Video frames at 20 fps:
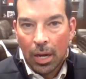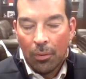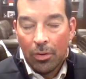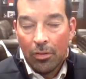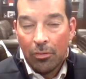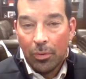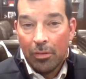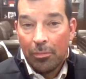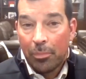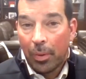
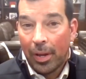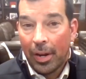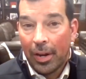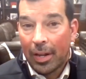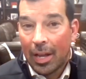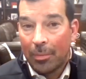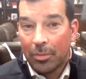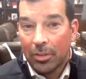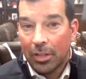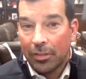We played
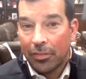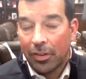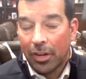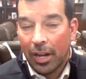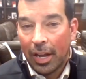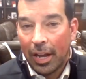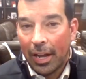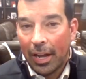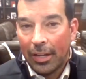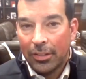a couple
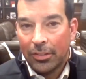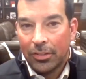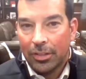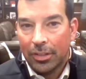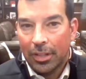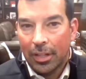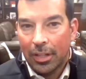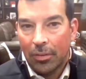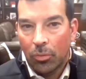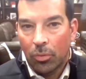different guys,
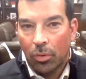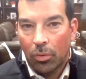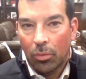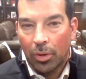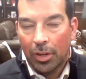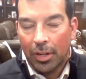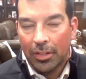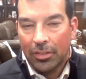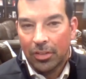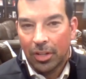and
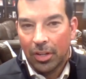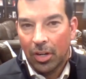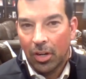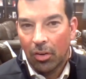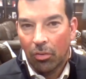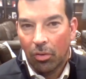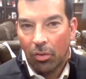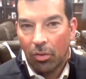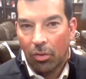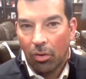we'll continue
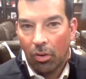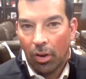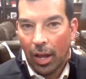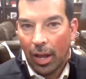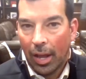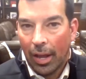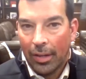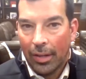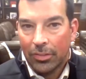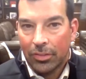to roll
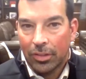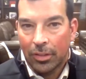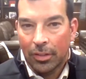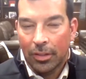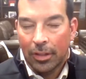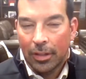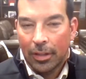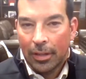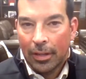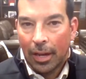guys.
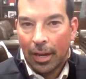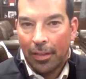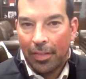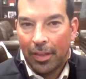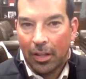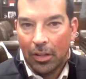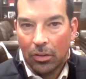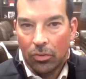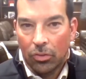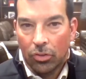And I
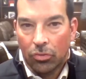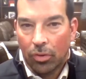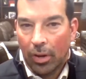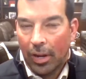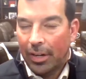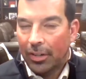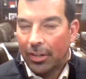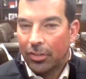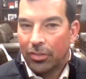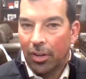think Luke's
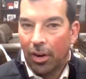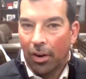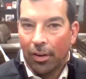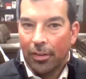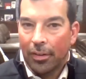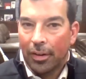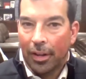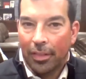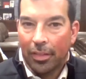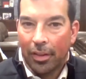ready to
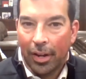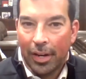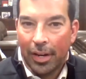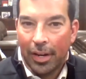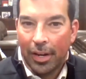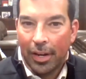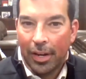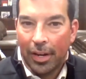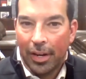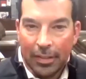start. I thought
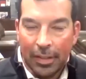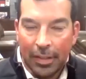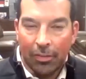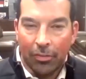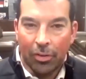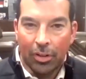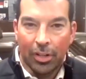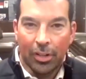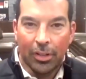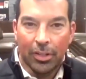he did a
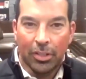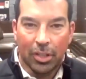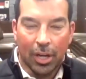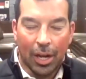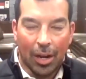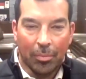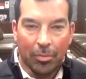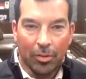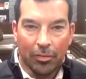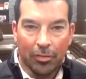really good
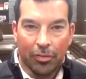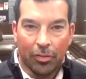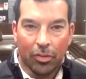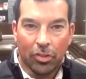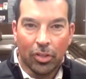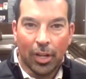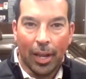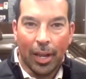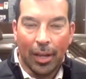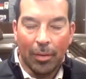job in the
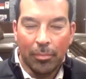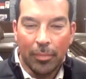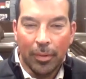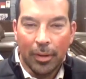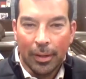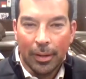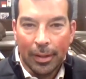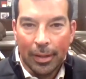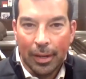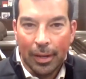first game.
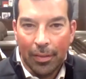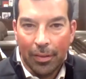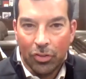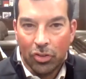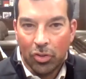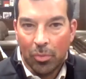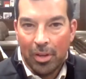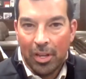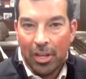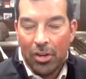
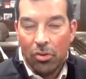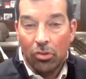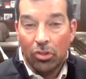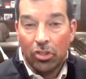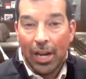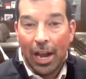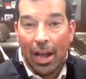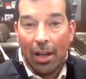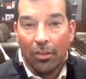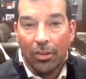This will be a new
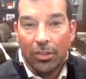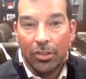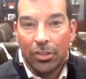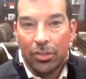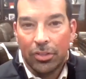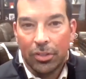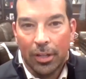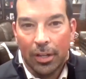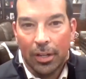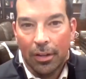
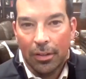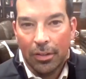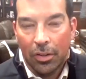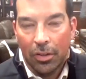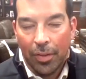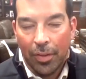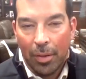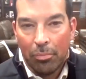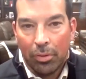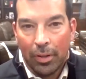challenge. You
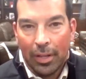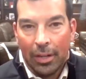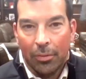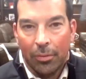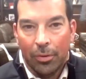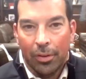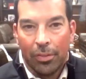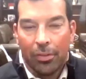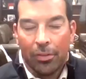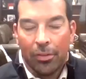know, they play
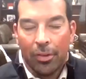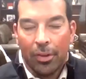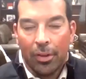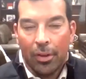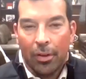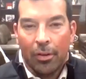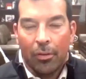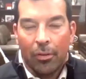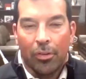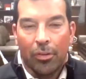with
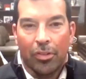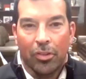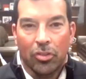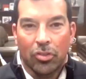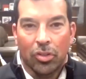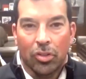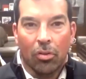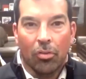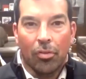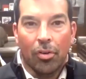a
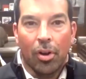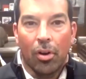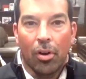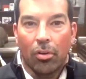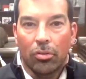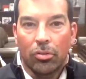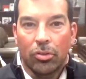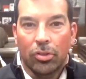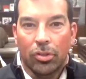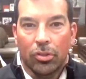zero
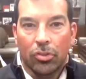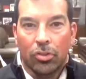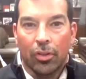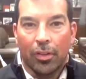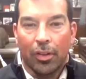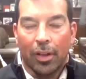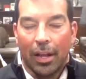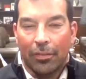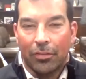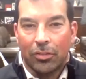nose, and so
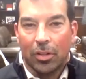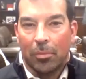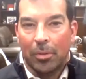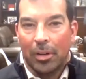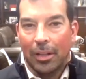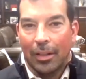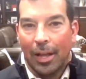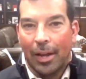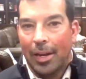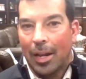have
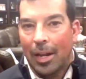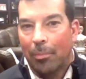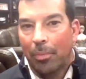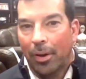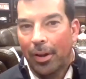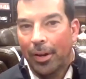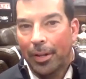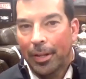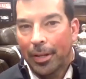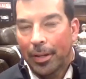somebody lined up
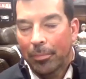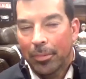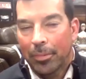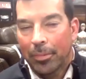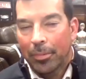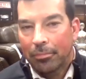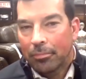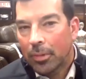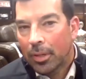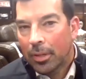on
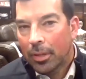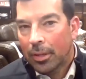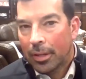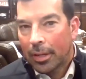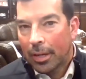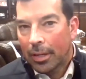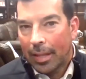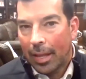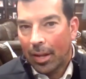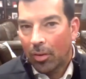him.
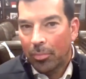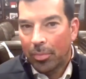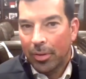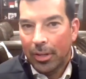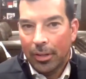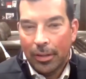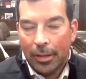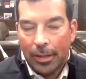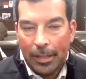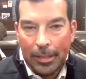And that'll
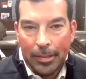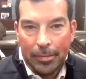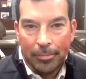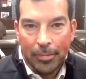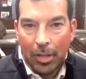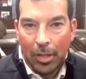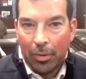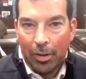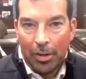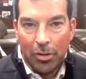be, you
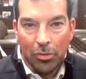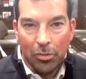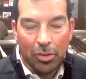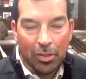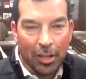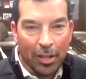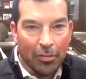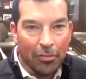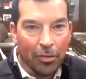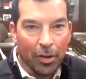know, a new
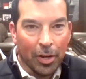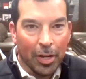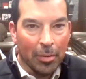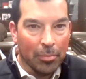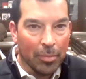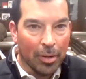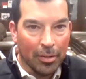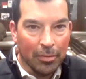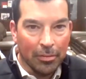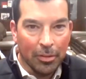thing for
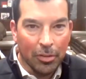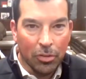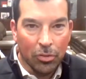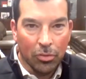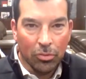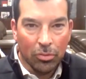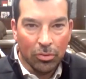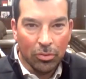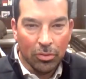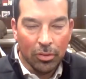him, a
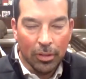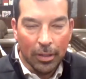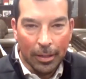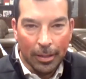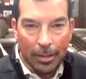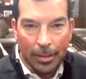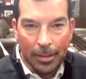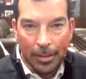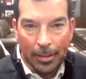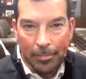new
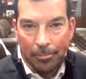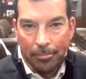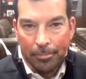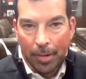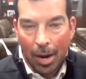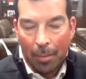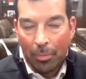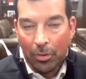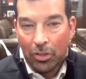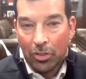
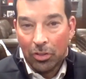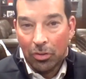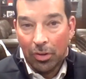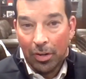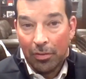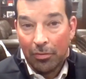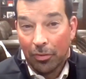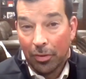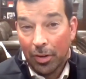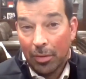
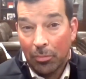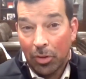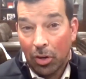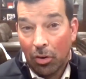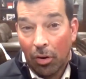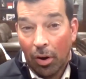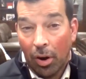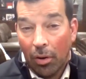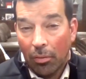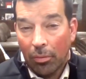opportunity for him to
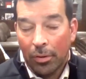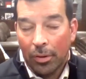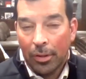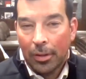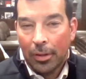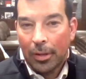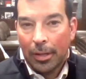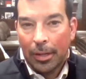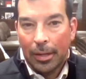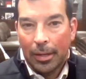grow.
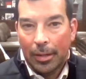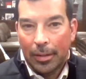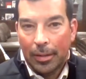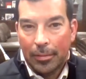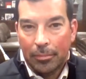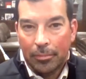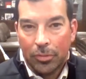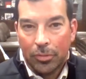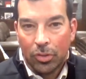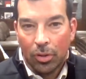
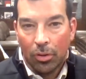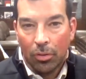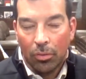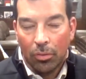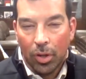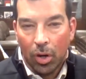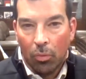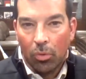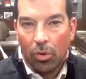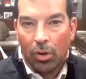
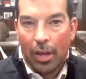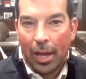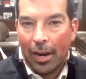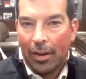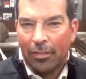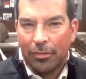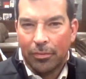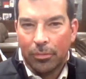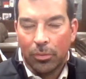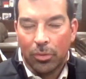So, you
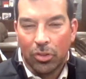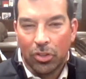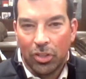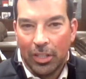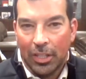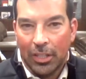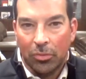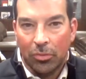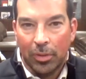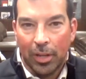know, we'll
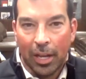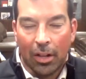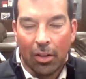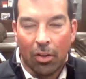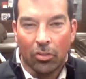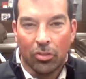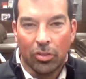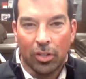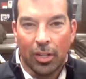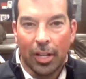see as we get
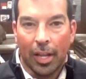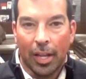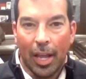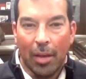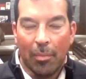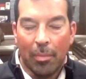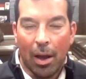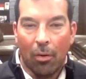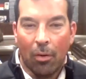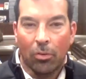closer to the
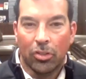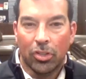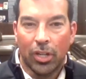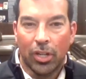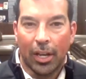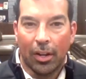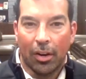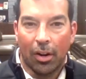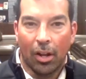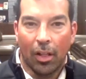game how we'll
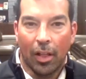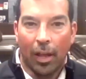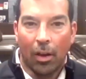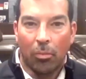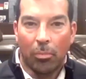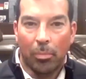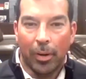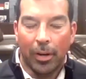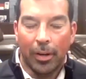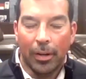shake it all
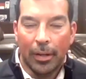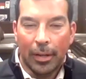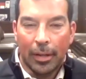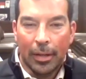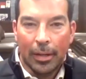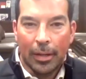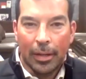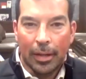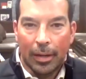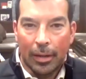out.
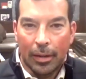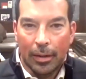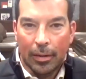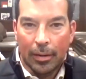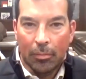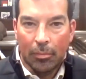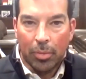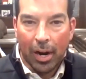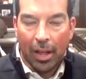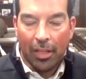
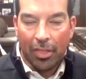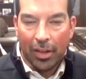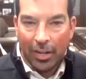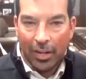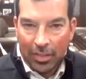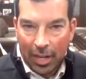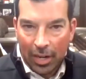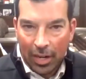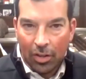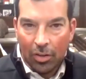But I thought
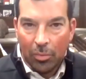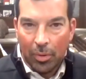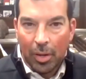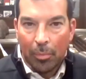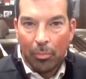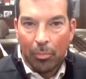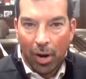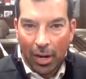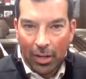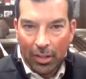he's had a good
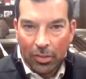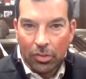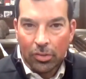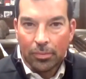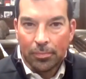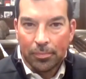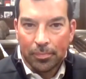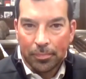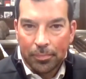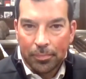week of practice.